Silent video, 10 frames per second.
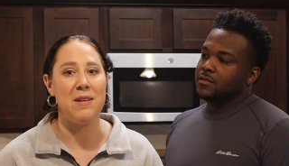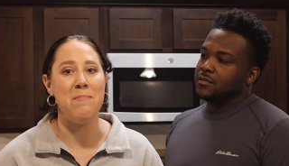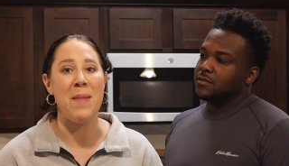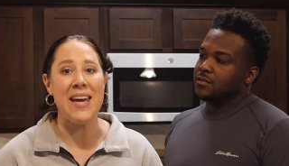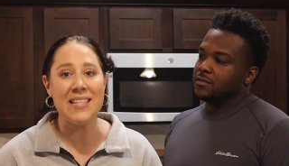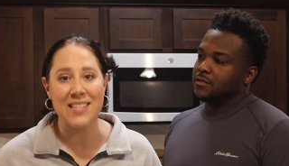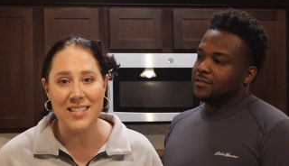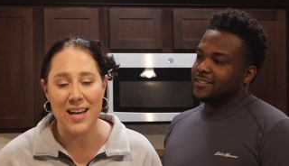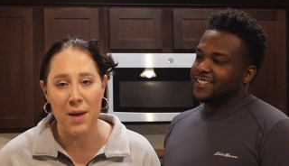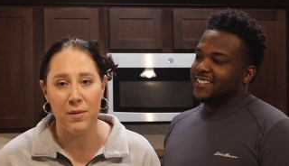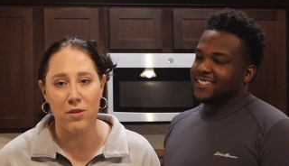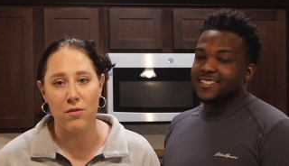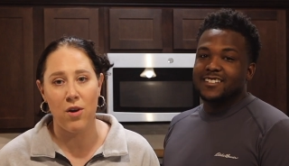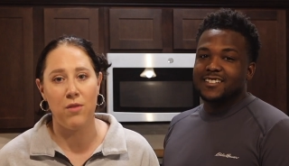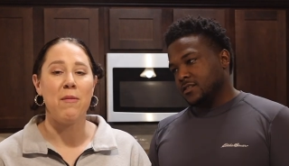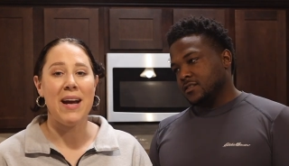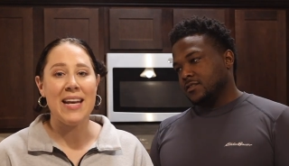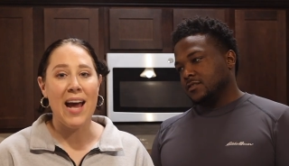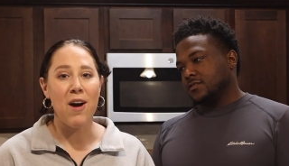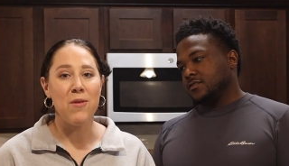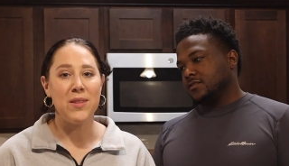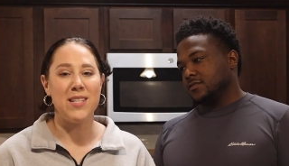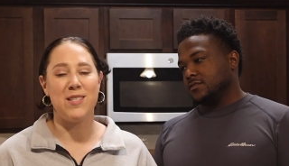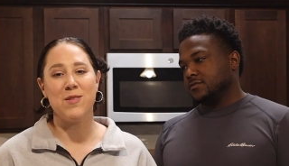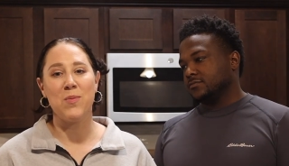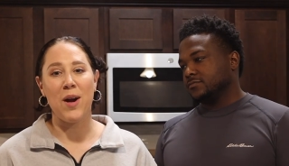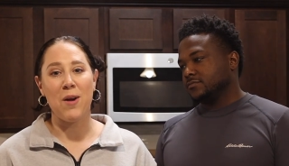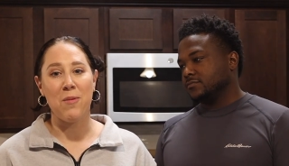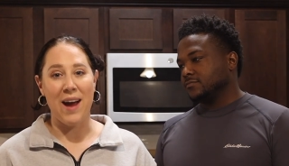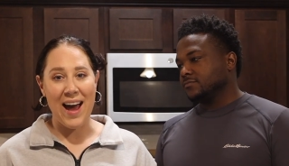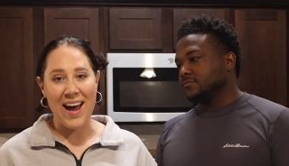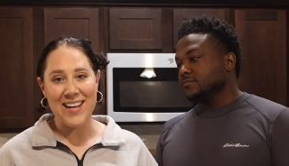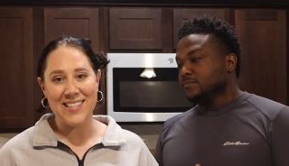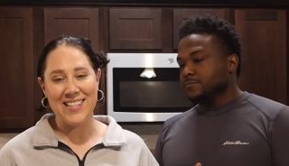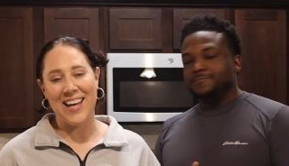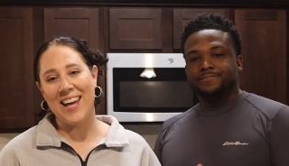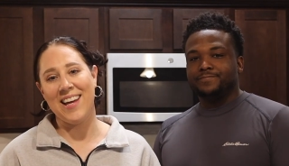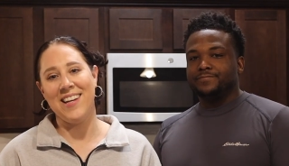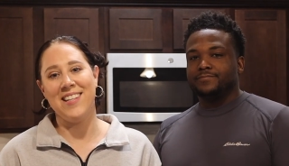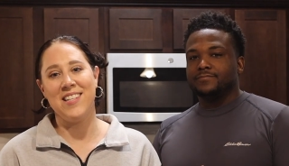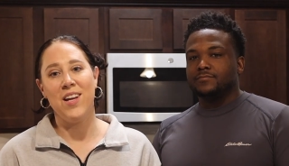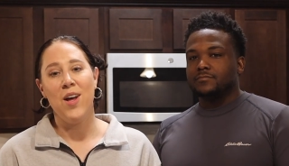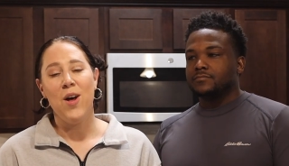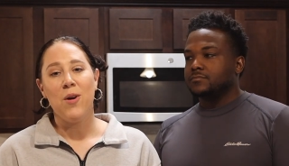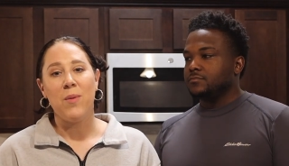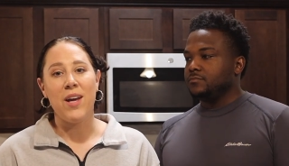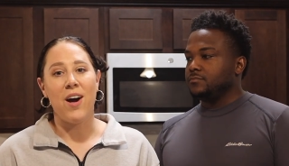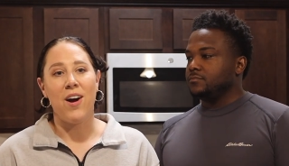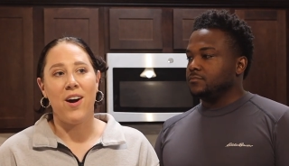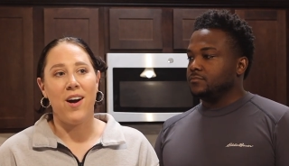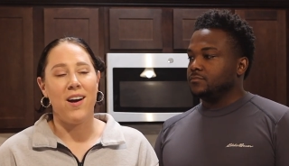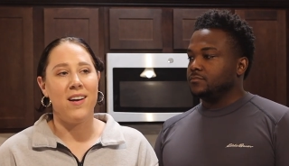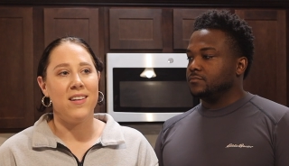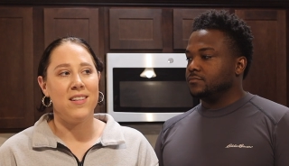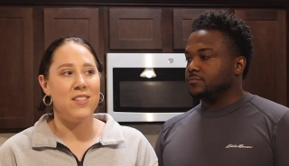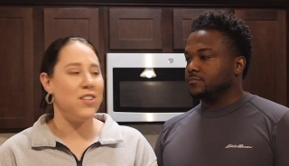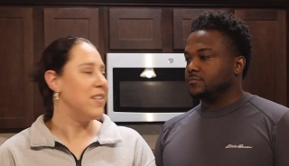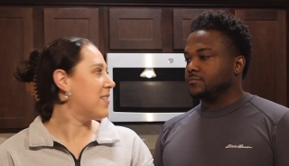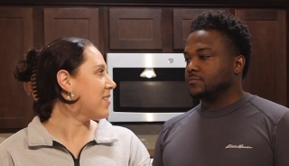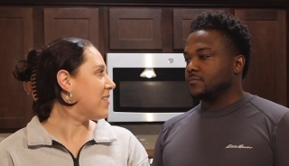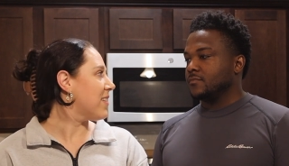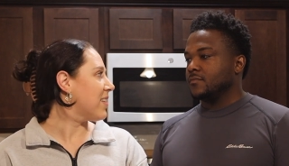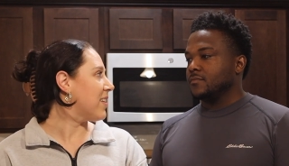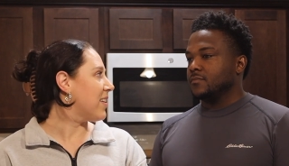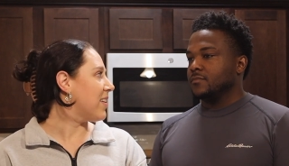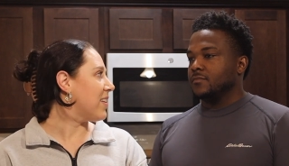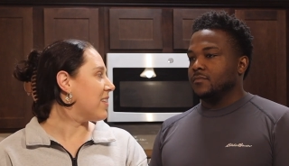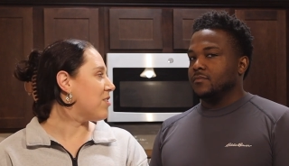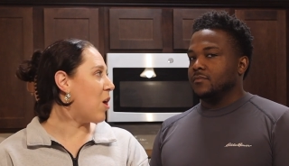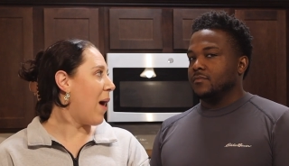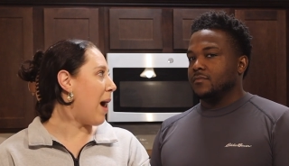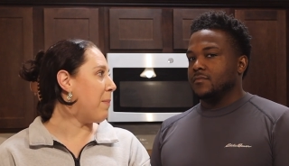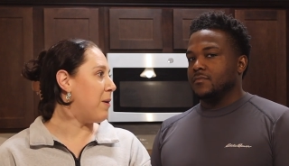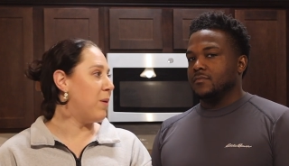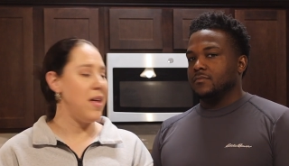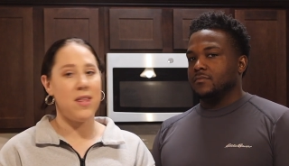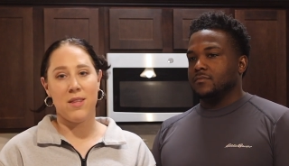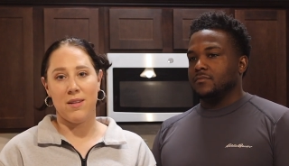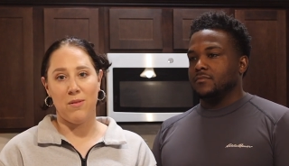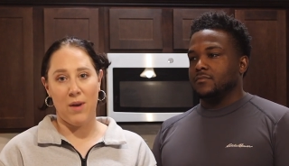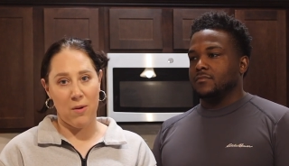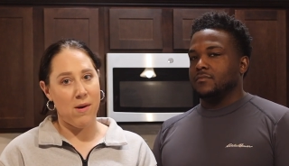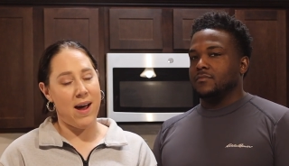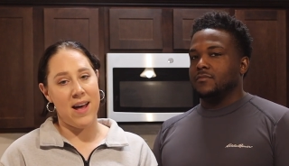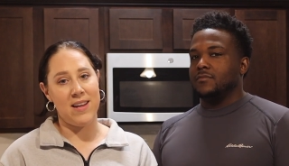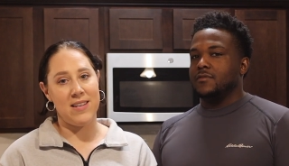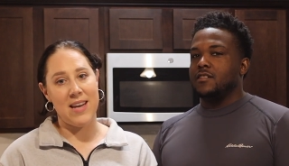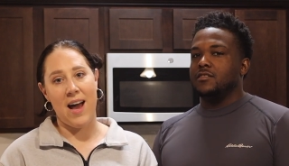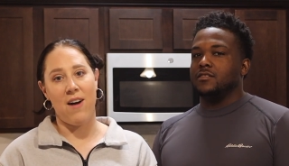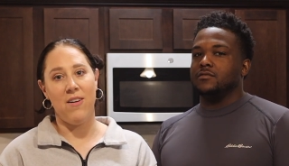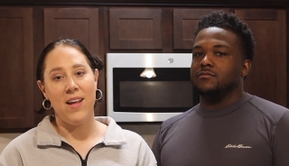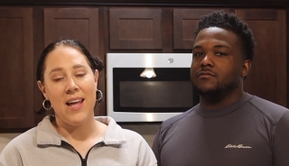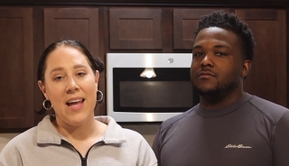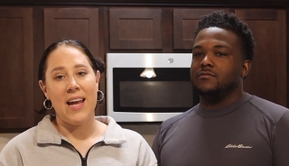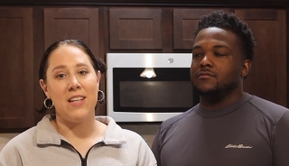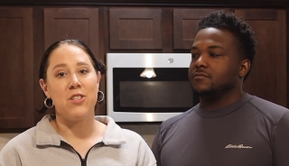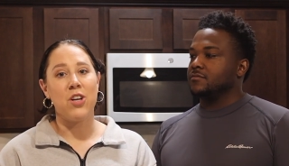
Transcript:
Speaker 1: an amazing time on the road. But right now, this is where we're at, and we are just so happy with where we're at oh. now. And it's